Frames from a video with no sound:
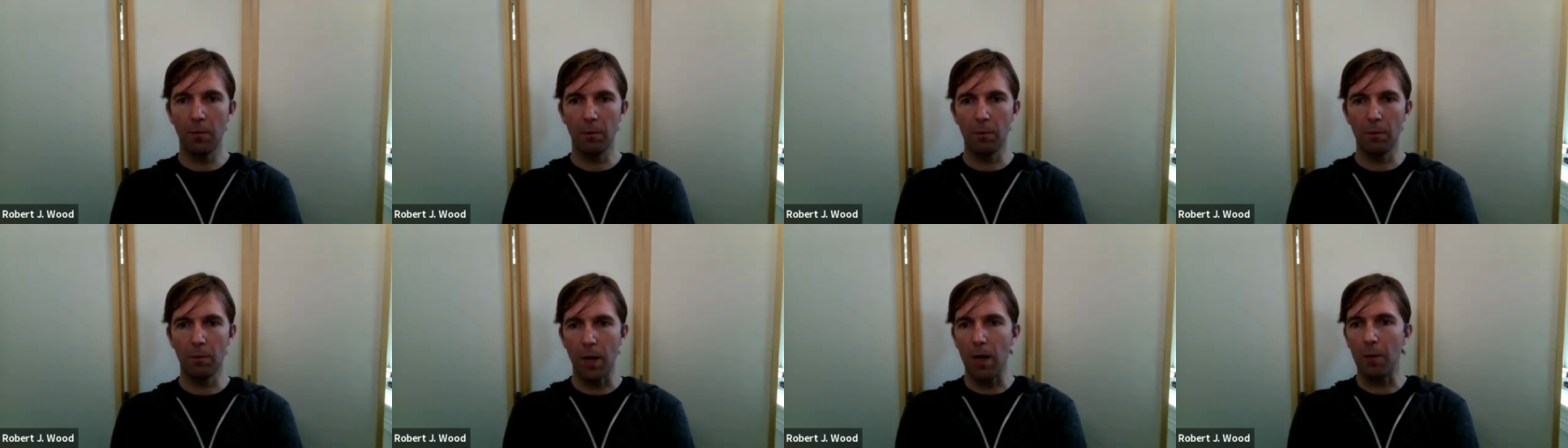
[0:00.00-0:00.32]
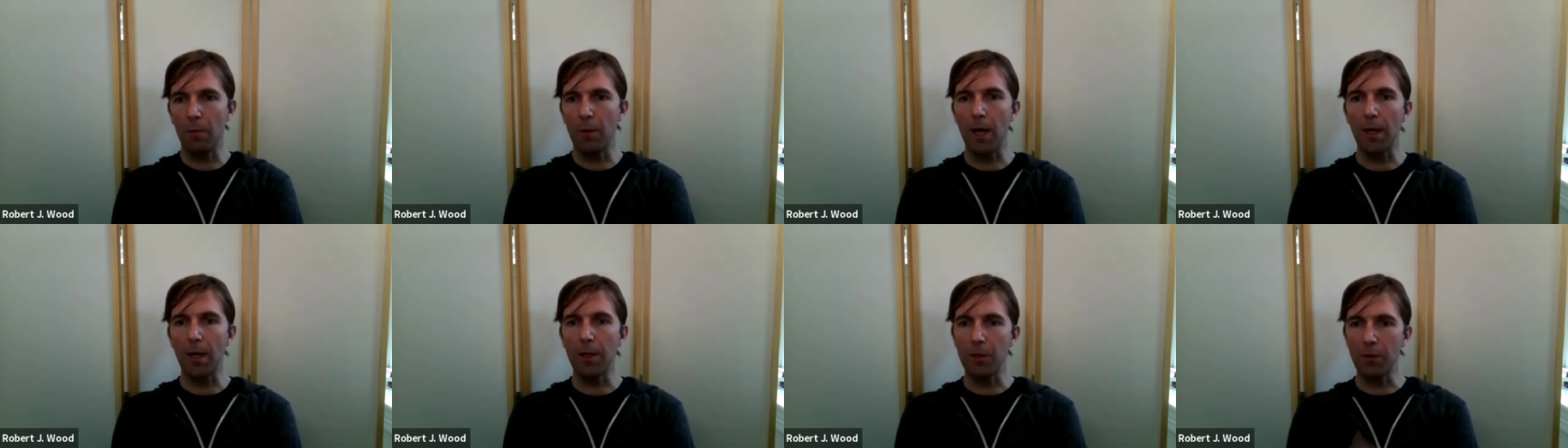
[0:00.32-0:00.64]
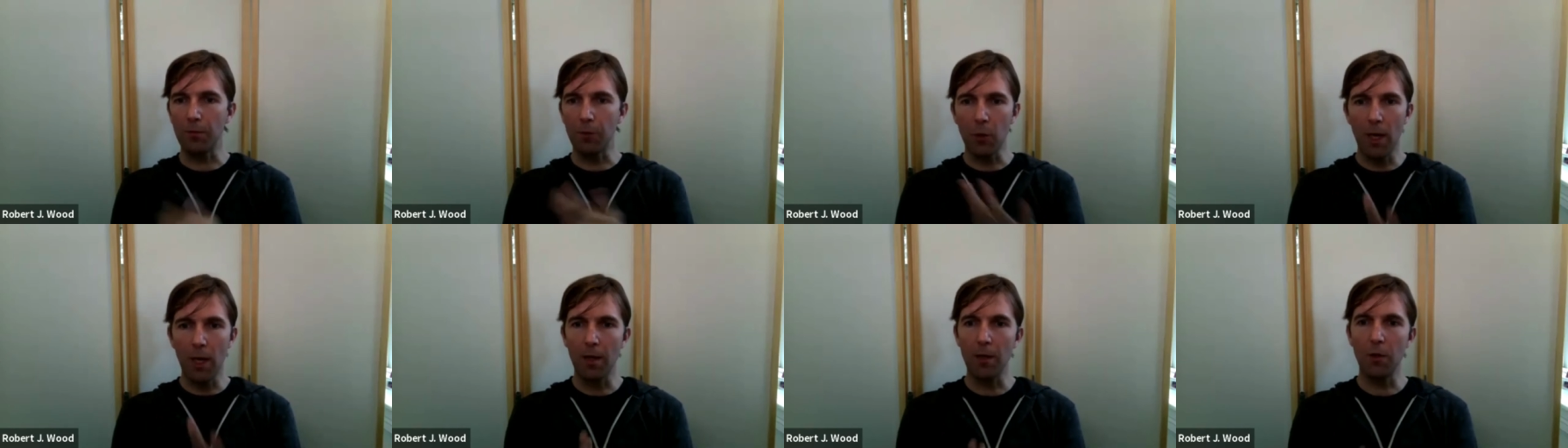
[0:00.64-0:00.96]
Bottom line,
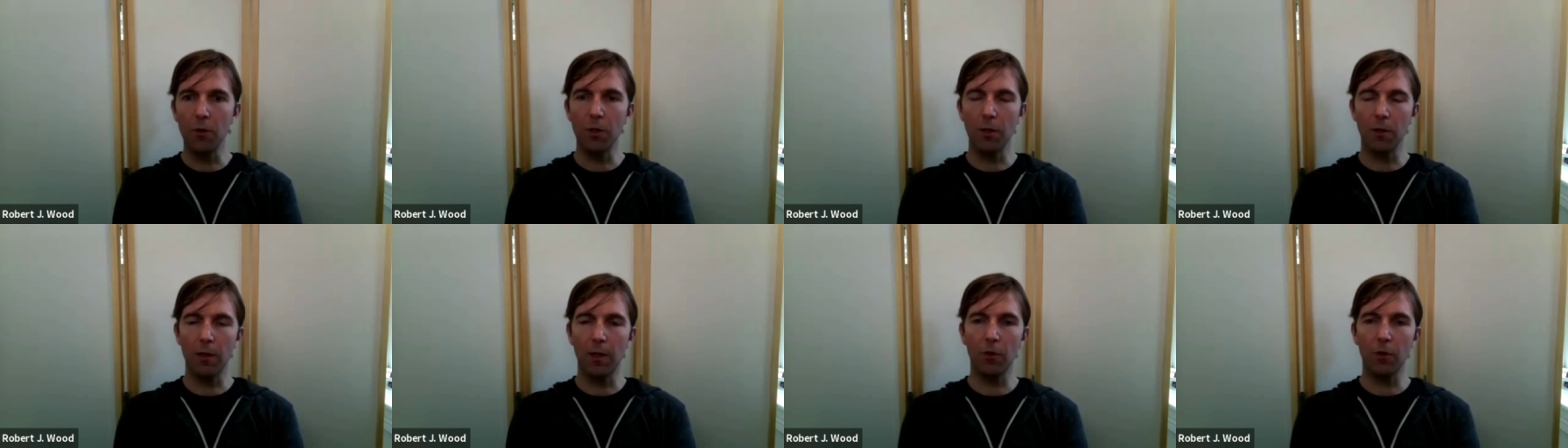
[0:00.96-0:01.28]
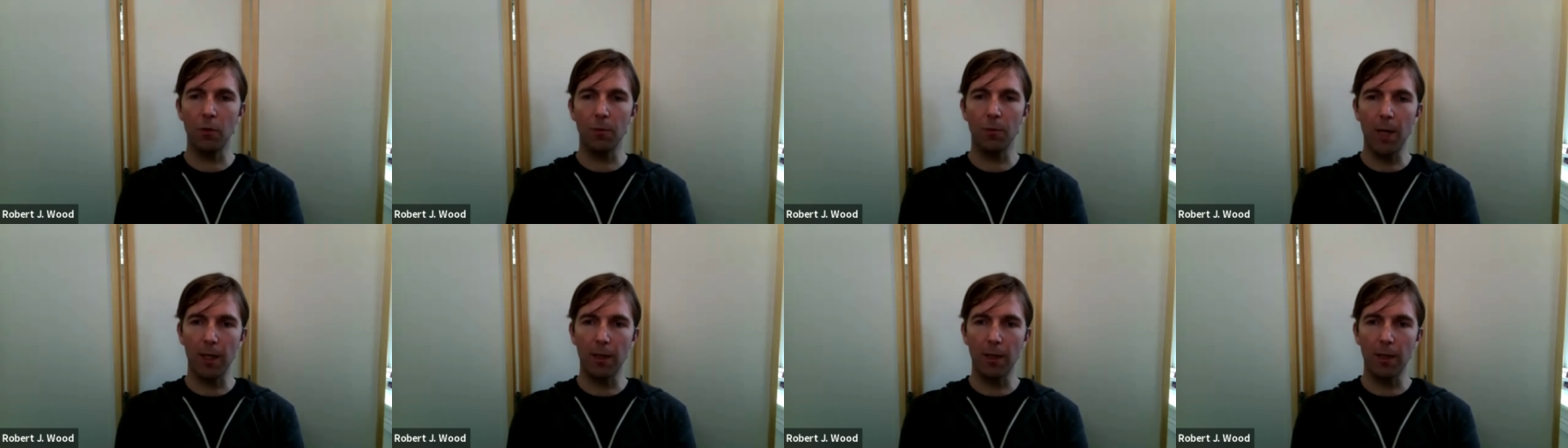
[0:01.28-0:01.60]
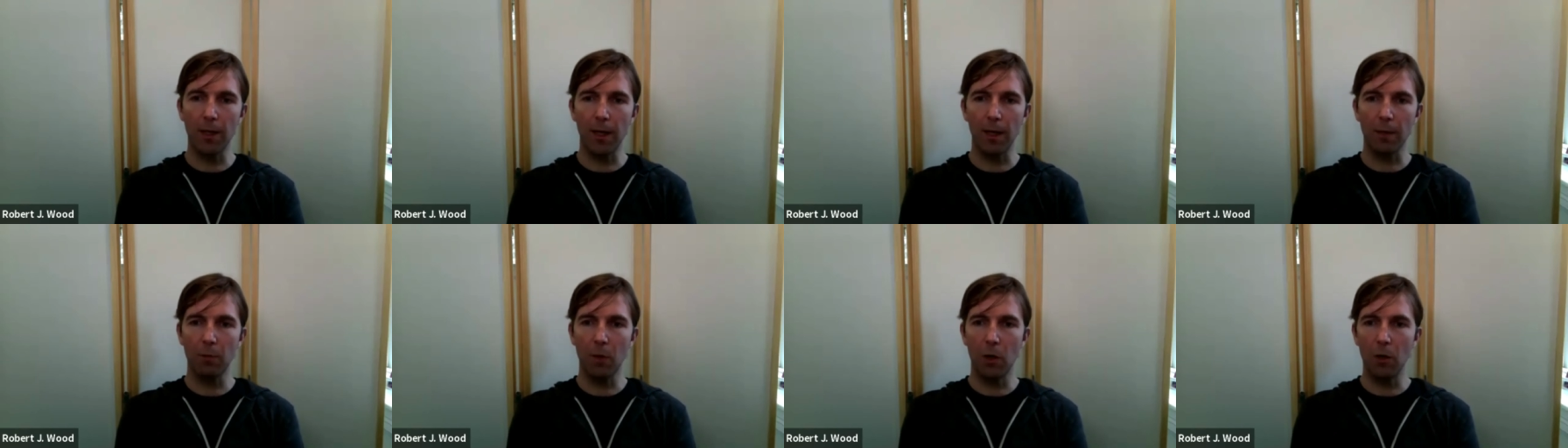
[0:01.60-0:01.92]
if you can't use an
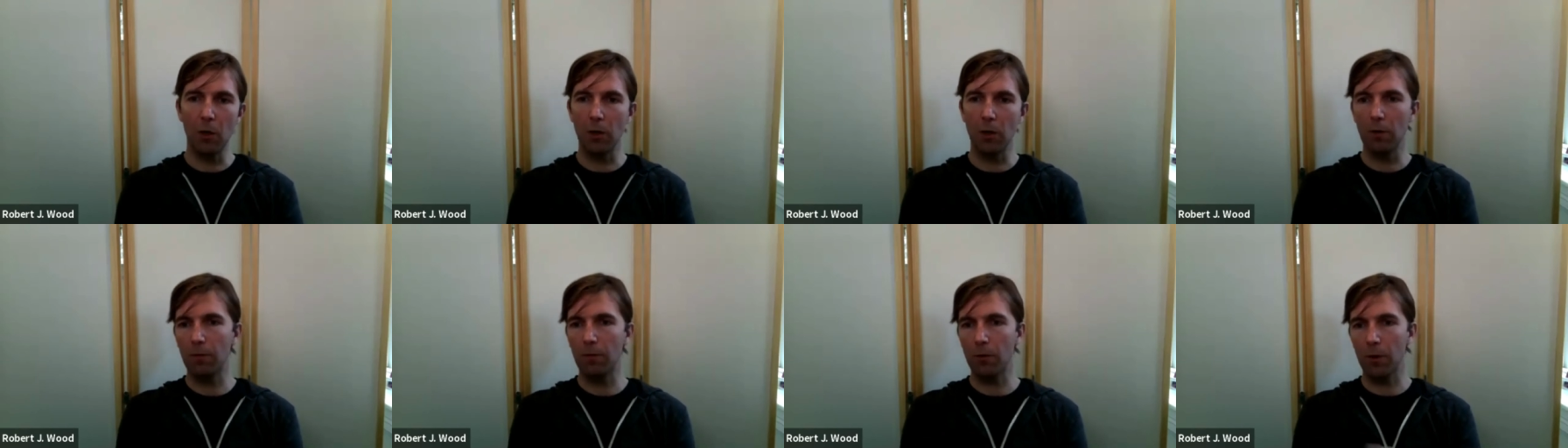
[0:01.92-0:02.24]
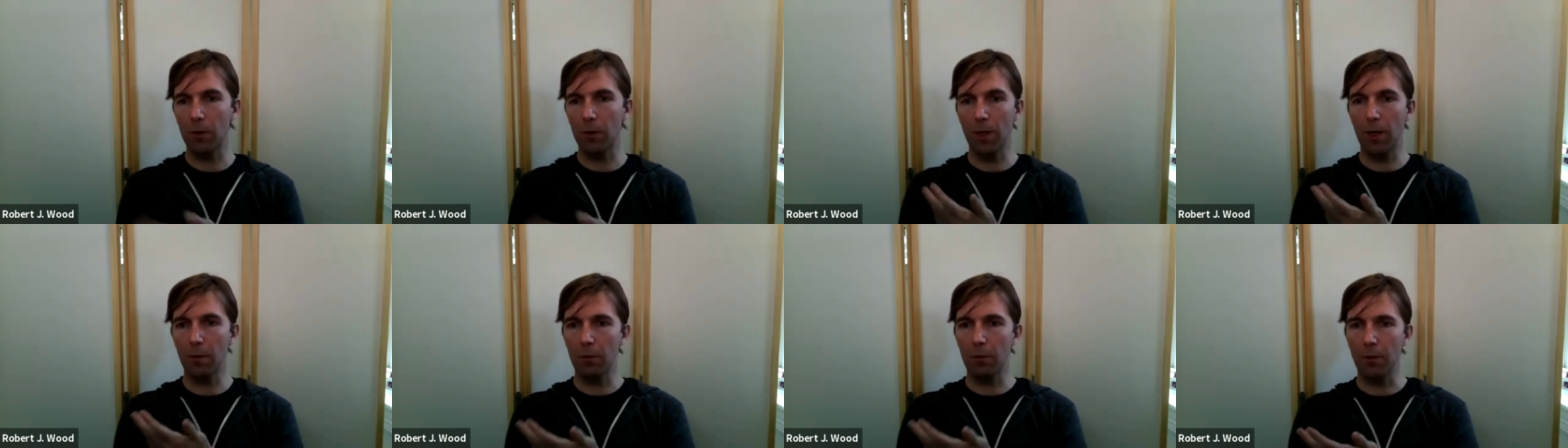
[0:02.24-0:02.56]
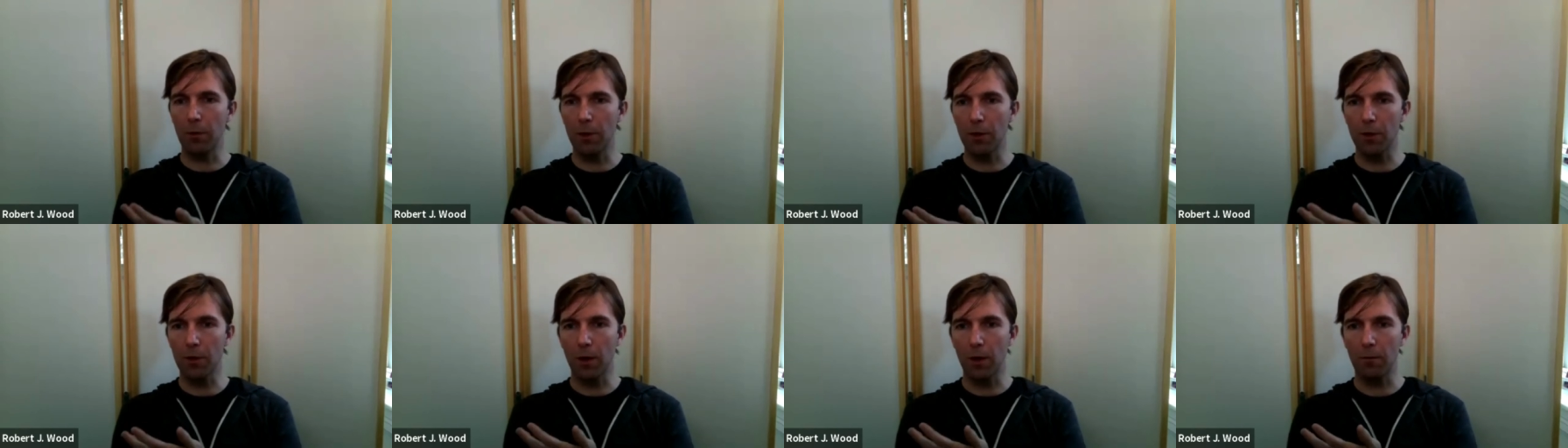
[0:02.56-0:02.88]
electromagnetic motor, for example,
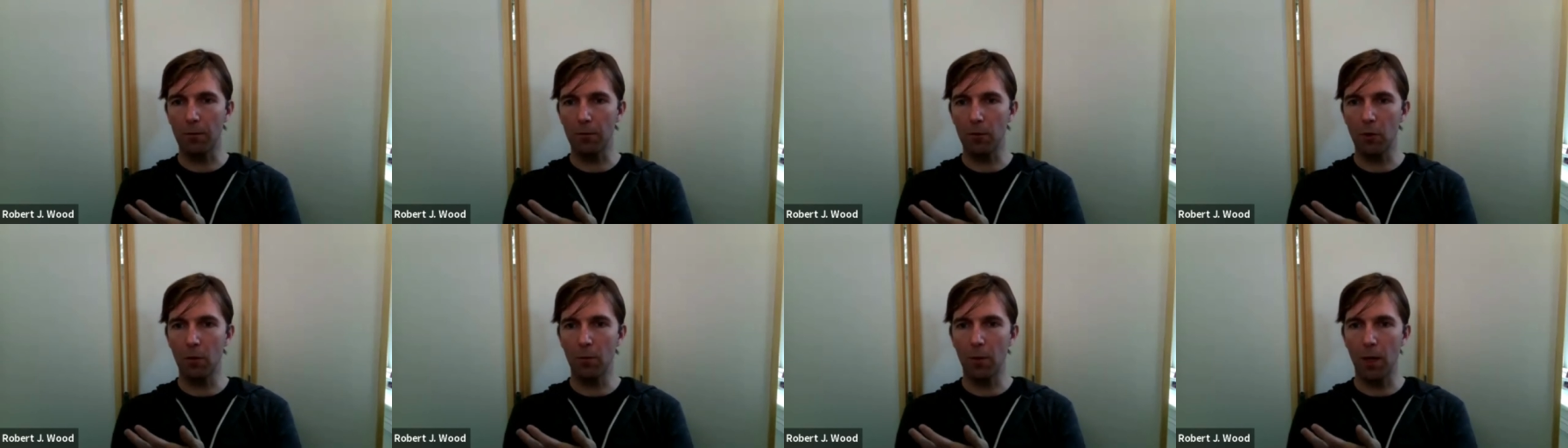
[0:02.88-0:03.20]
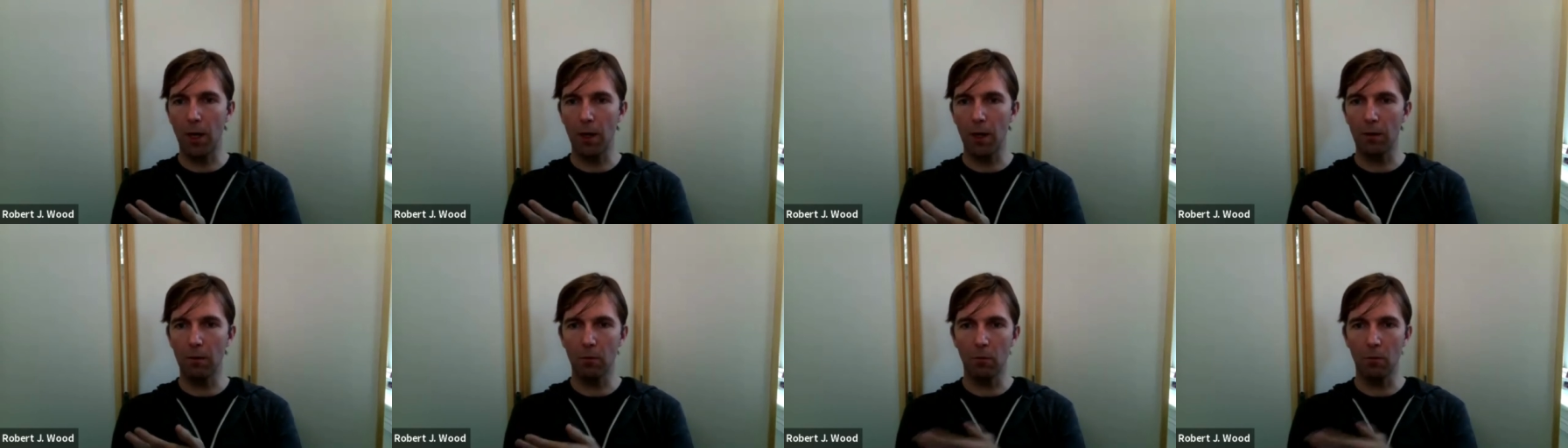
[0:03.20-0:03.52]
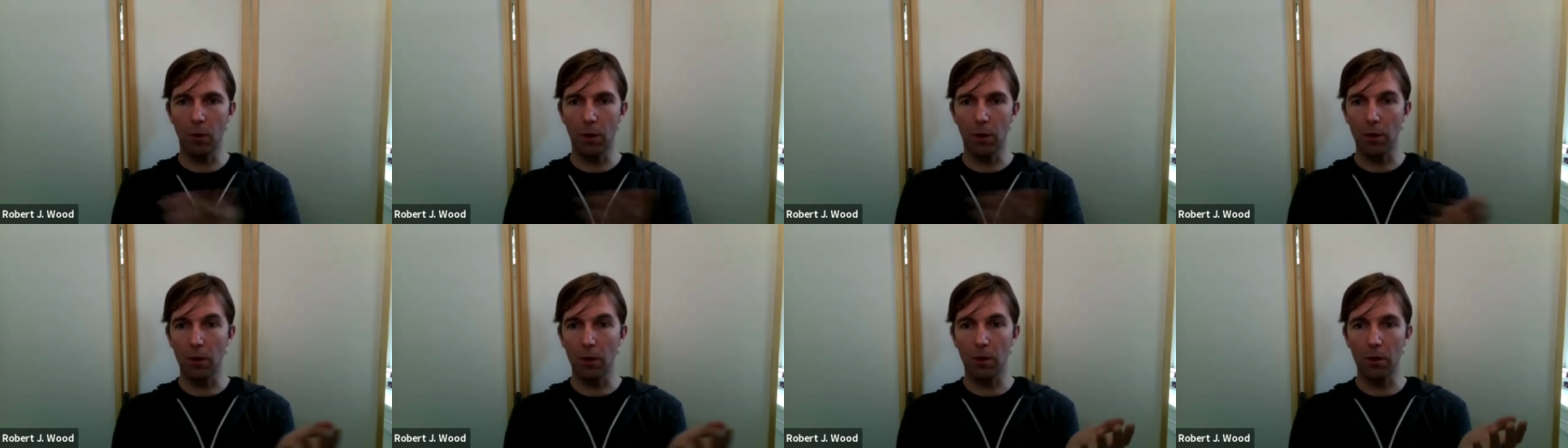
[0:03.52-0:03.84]
in a soft robot,
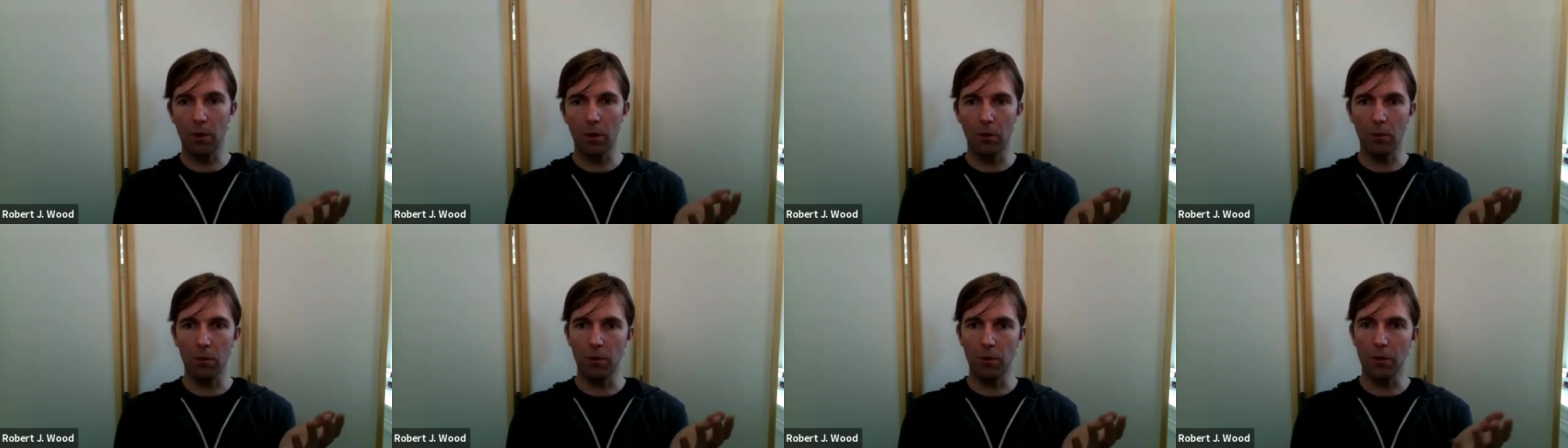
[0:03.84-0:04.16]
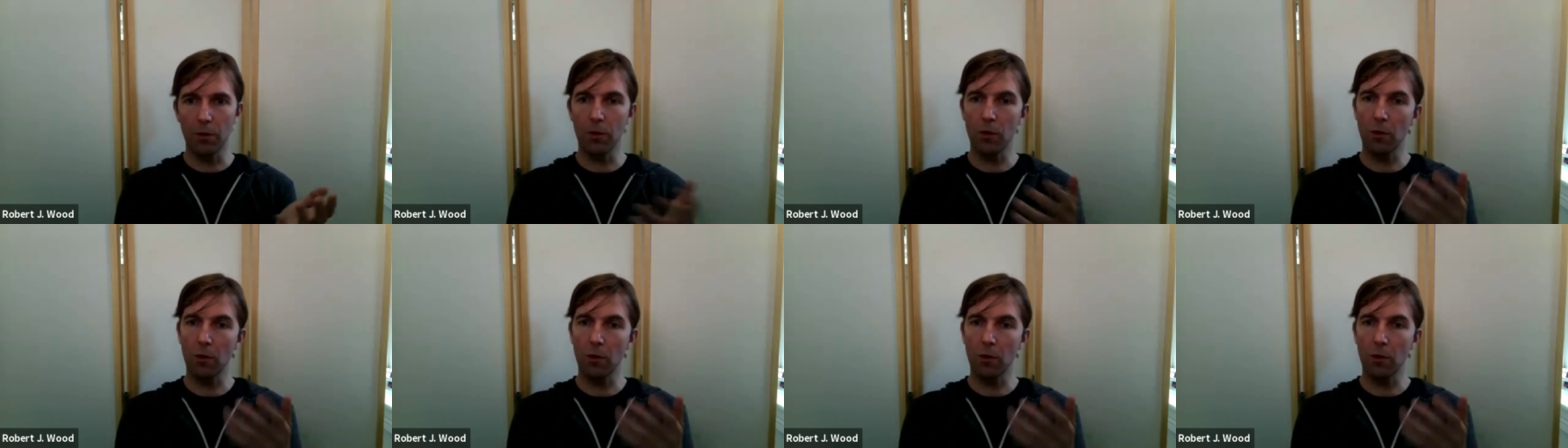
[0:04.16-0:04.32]
what are you going to use?